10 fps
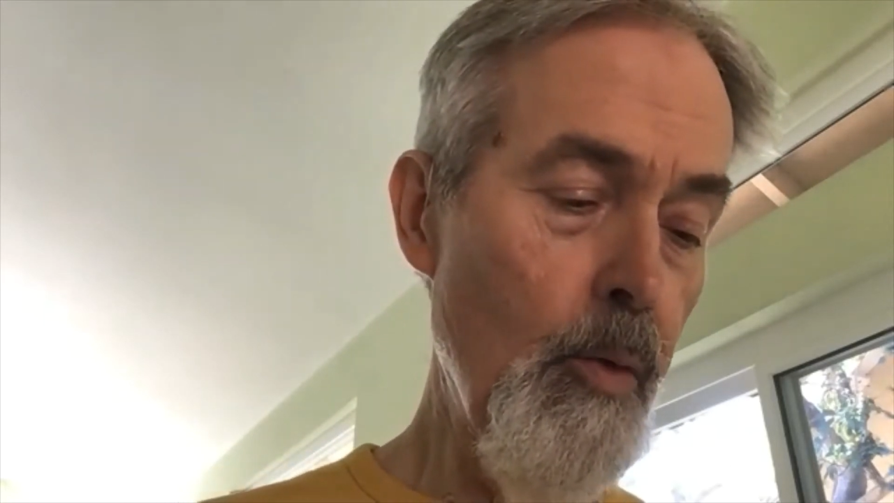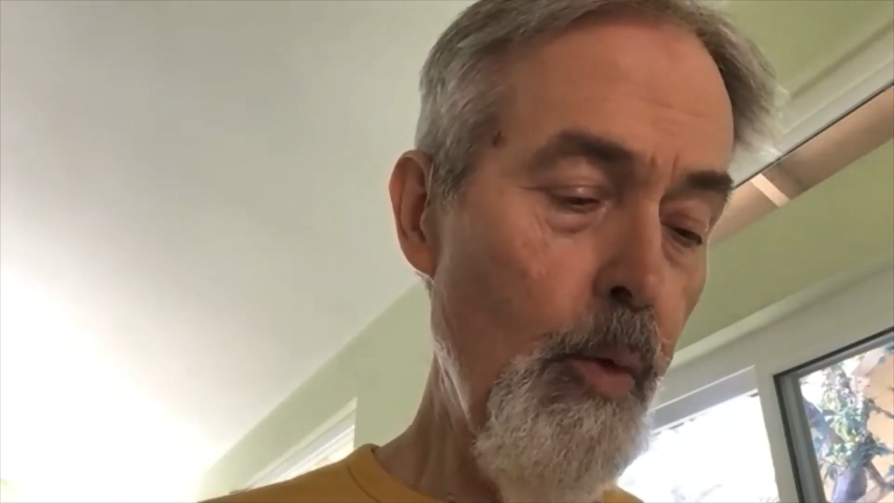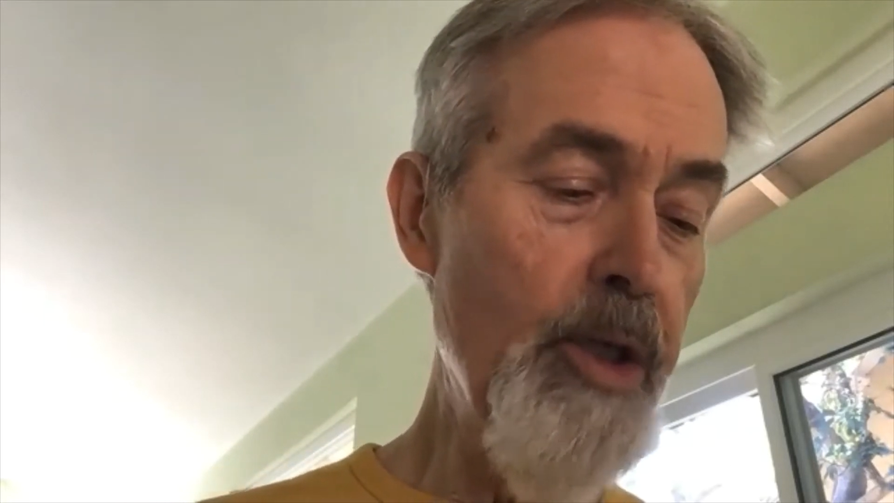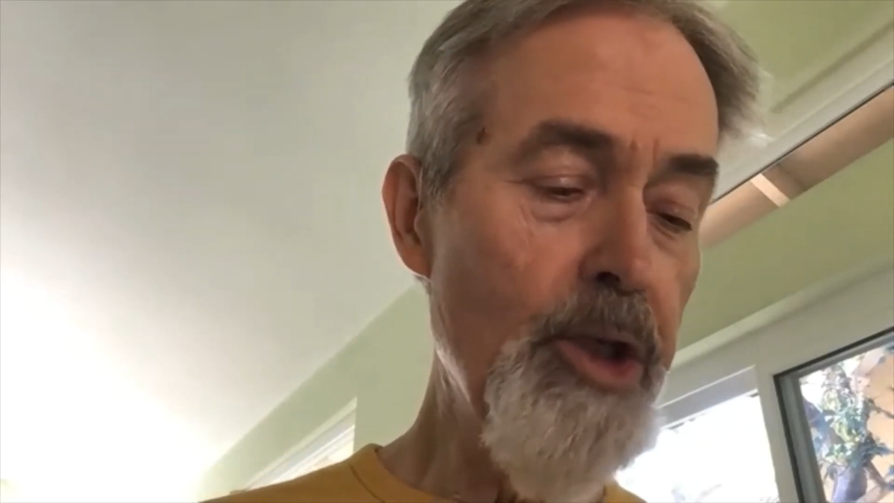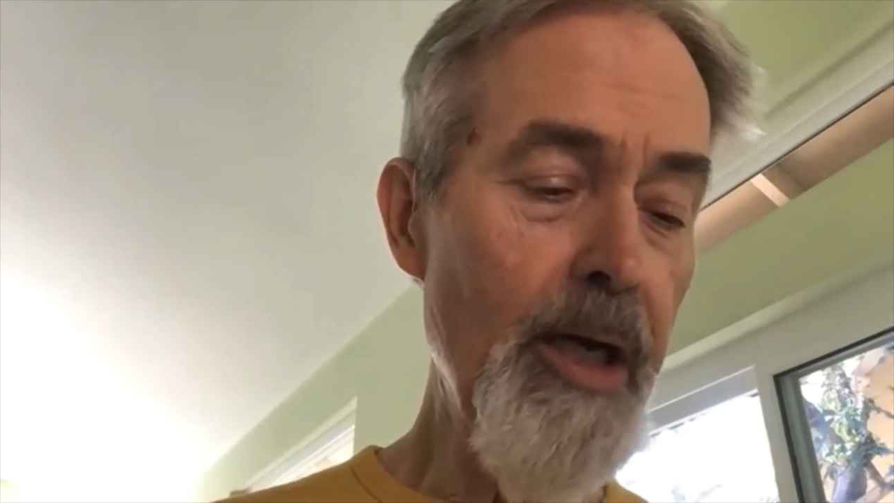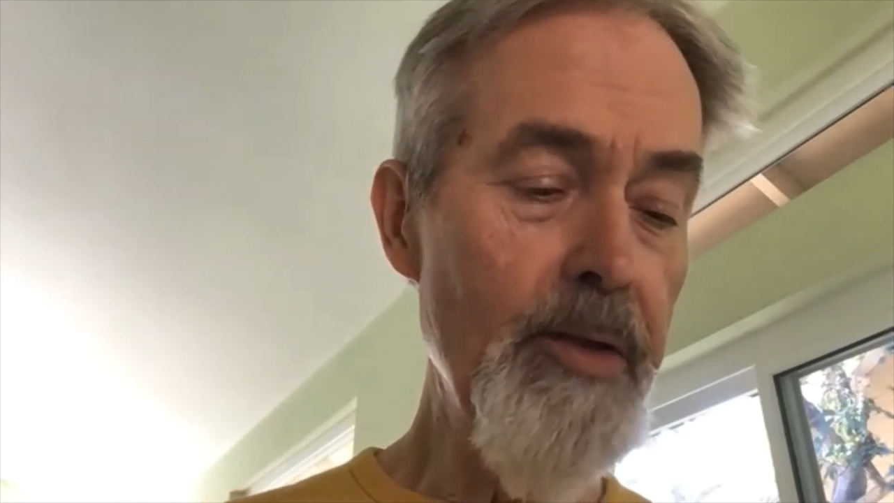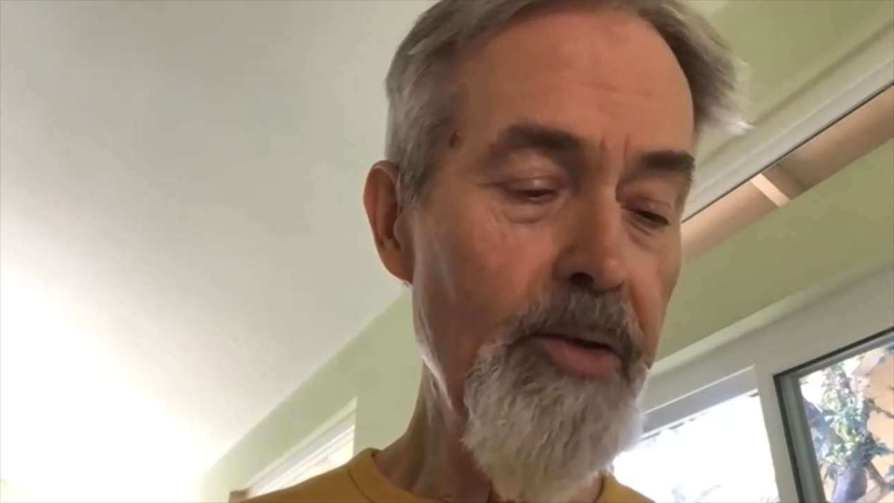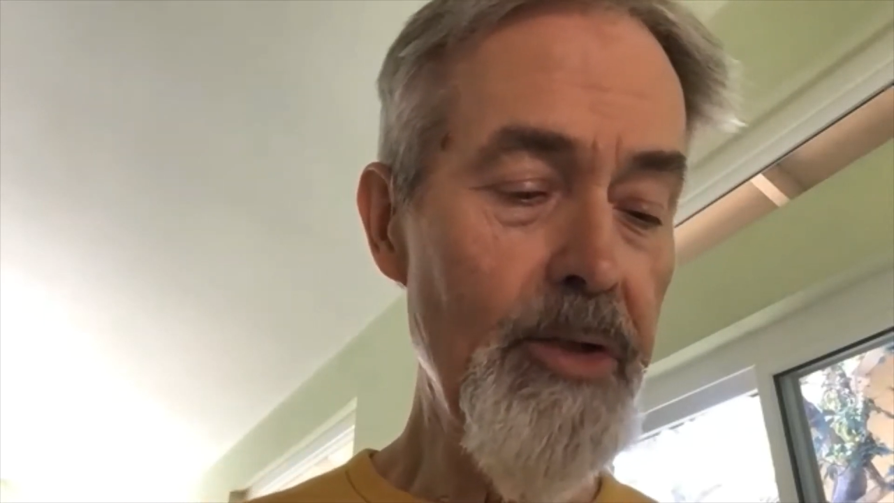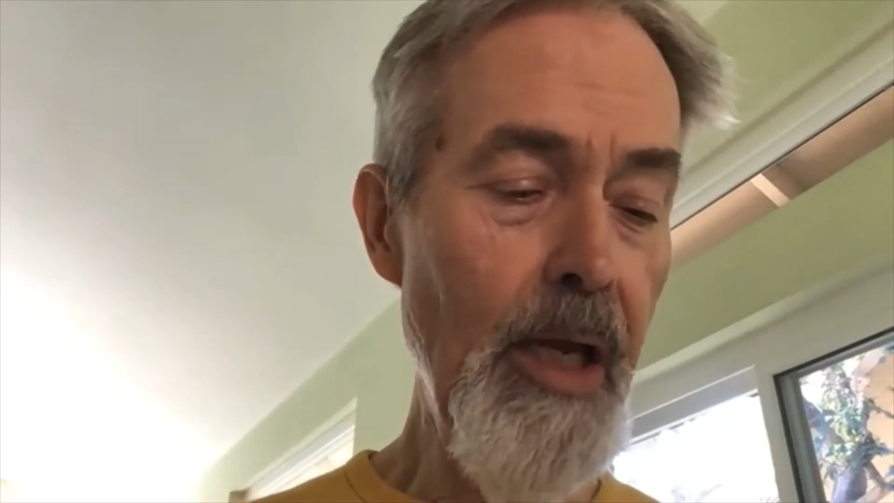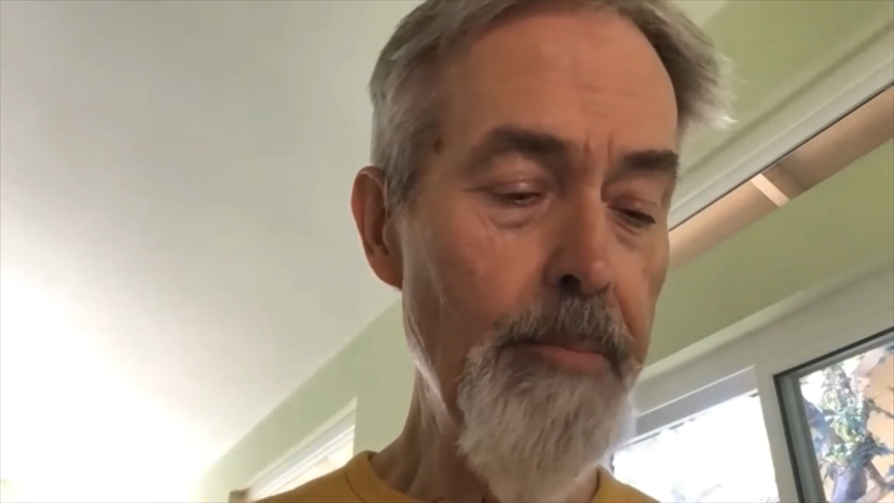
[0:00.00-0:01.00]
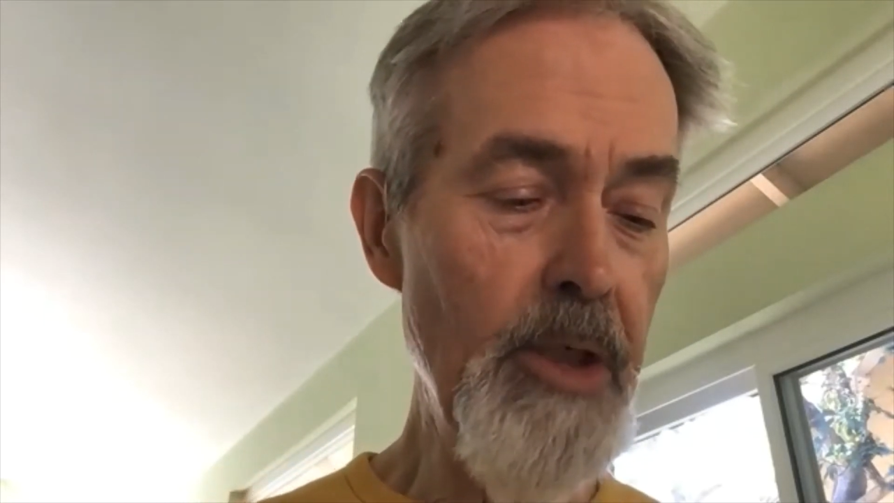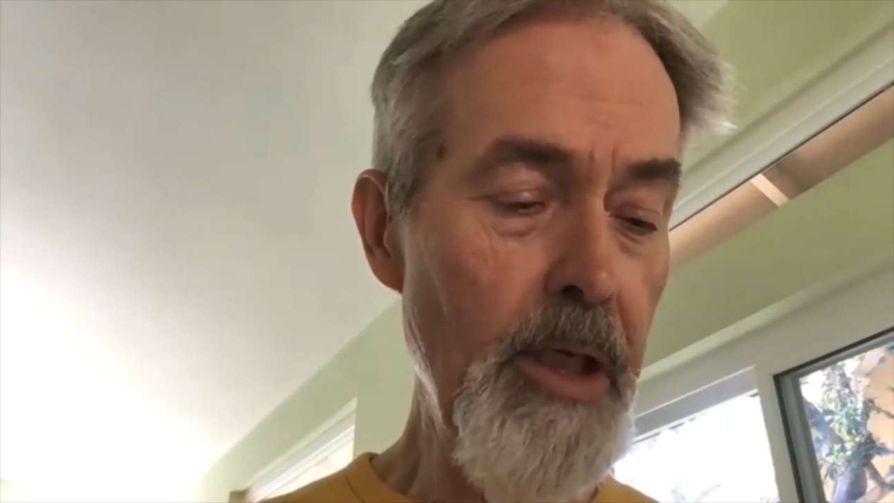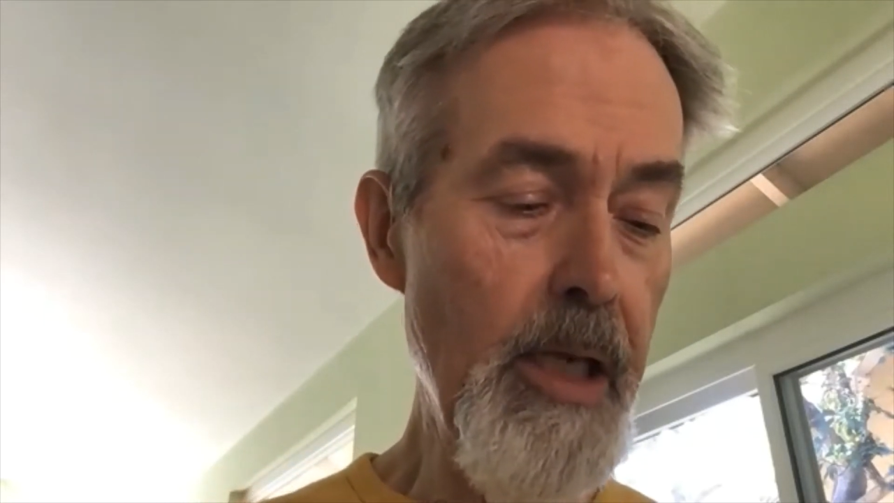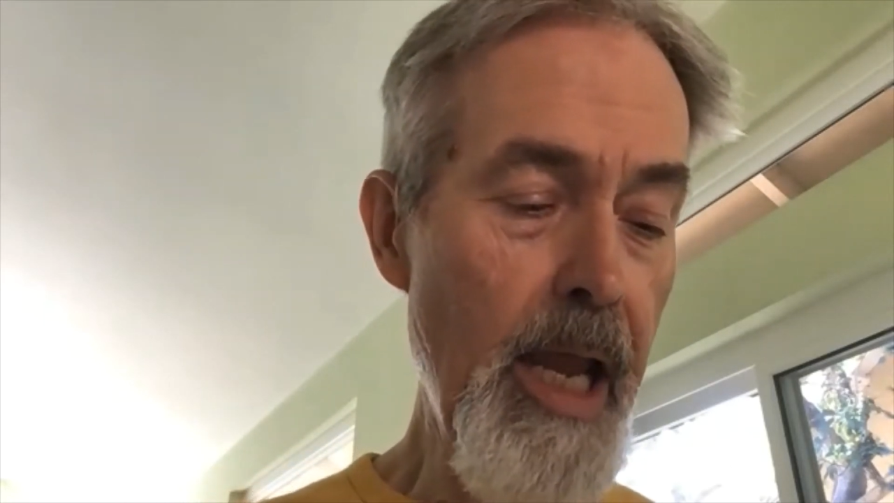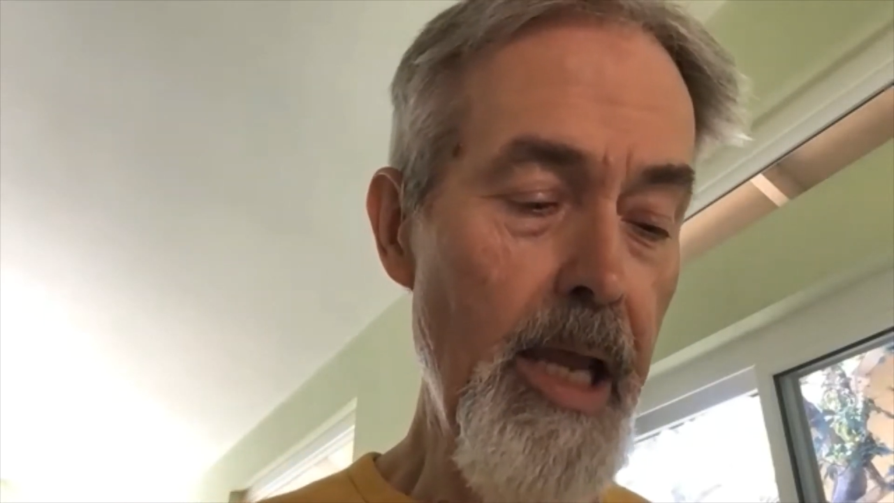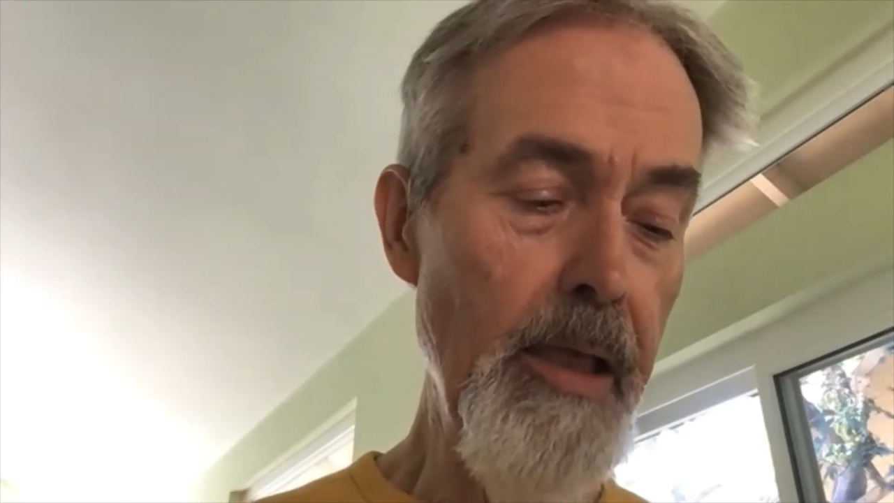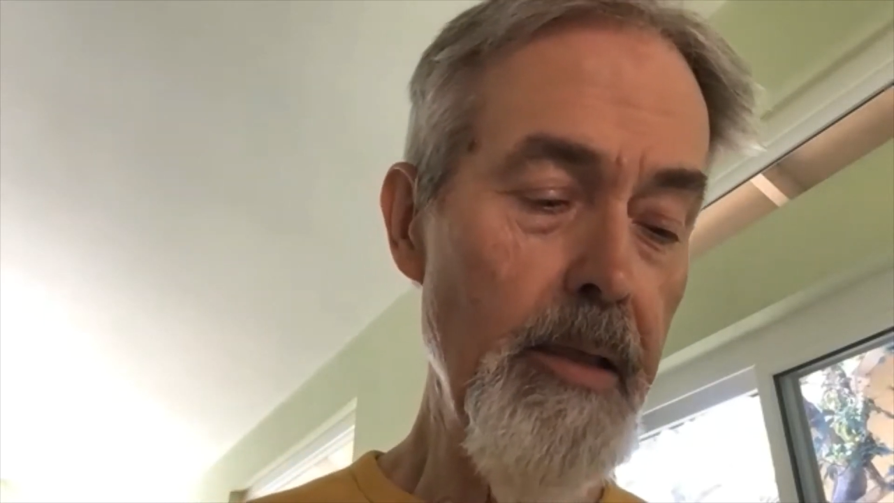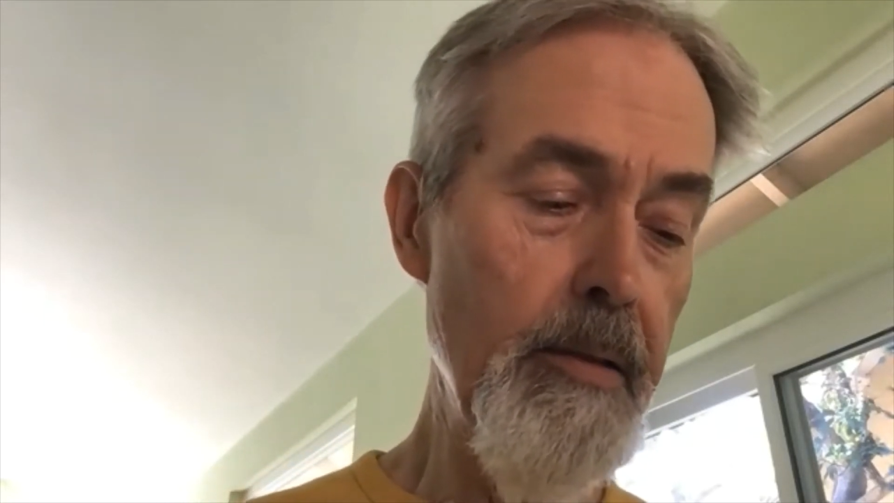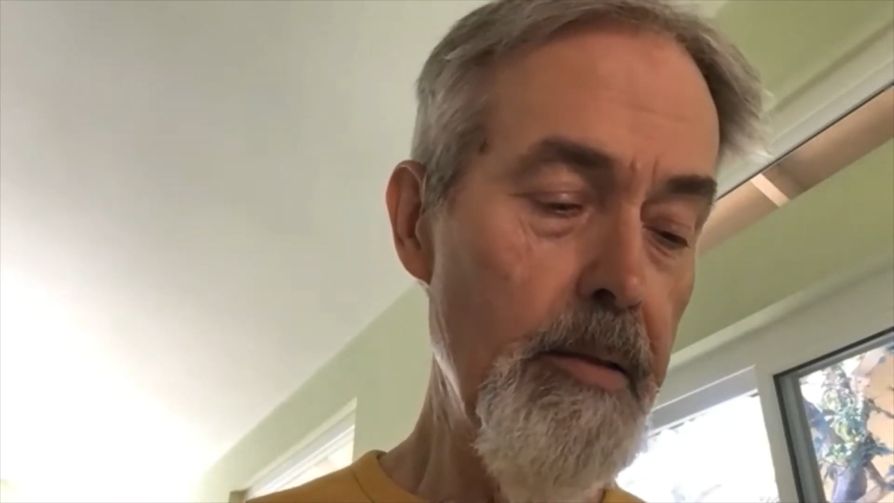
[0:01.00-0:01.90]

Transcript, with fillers: We shared the same DNA,